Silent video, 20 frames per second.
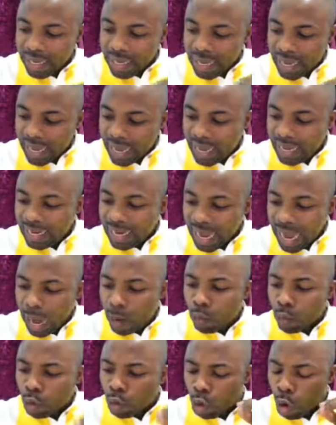and I
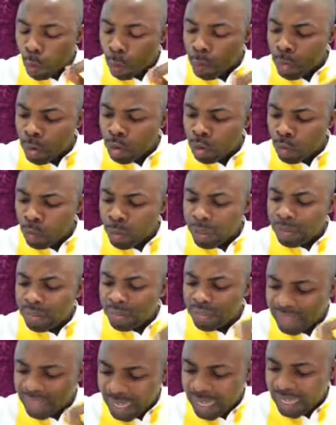will commune
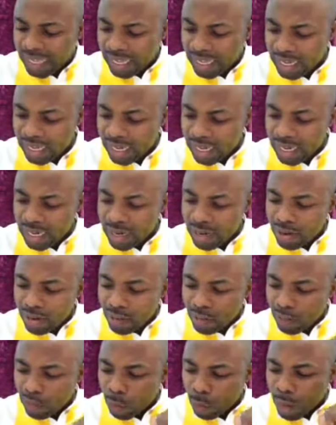with thee
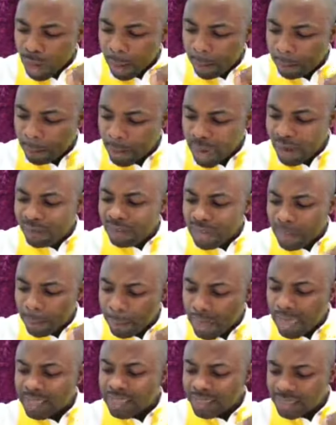from above the
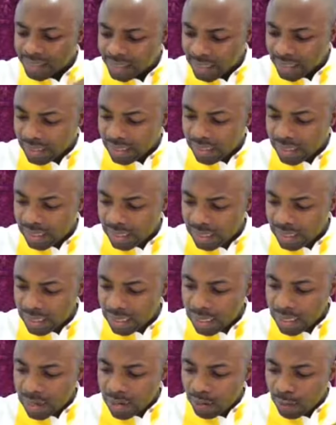mercy seat,
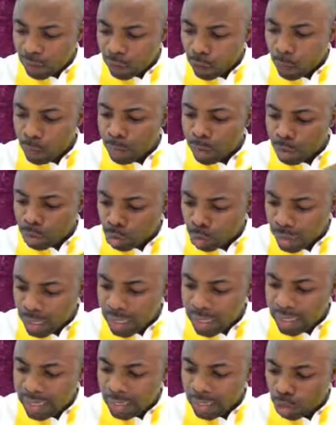from
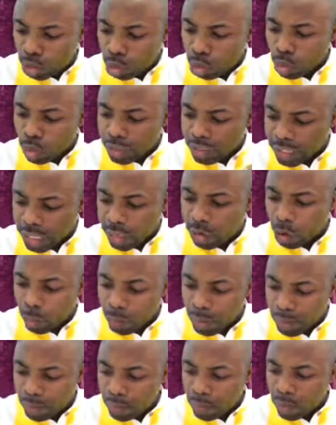between the two
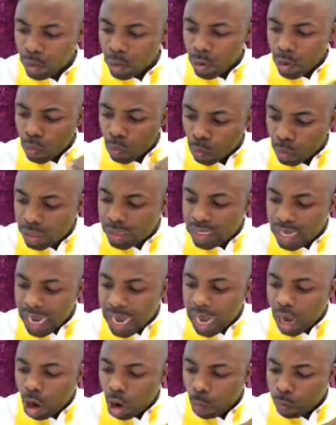cherubim which
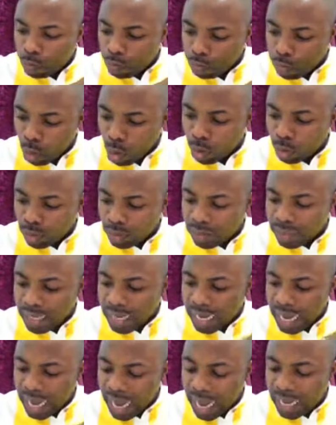are upon
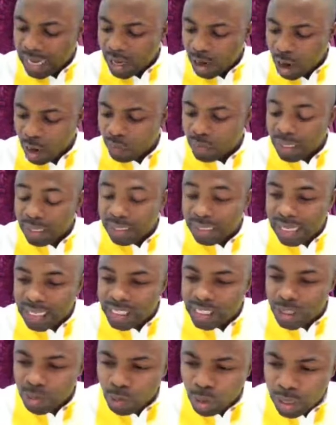the ark of the
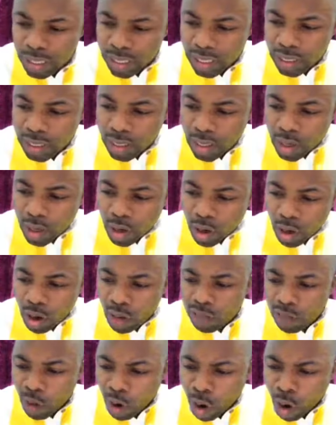testimony
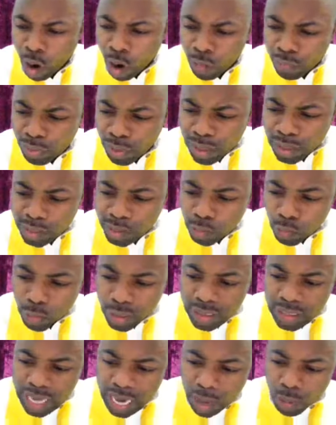of all things
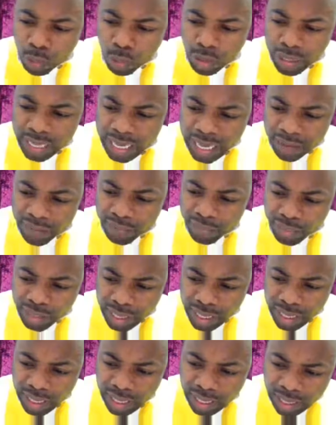which I will give thee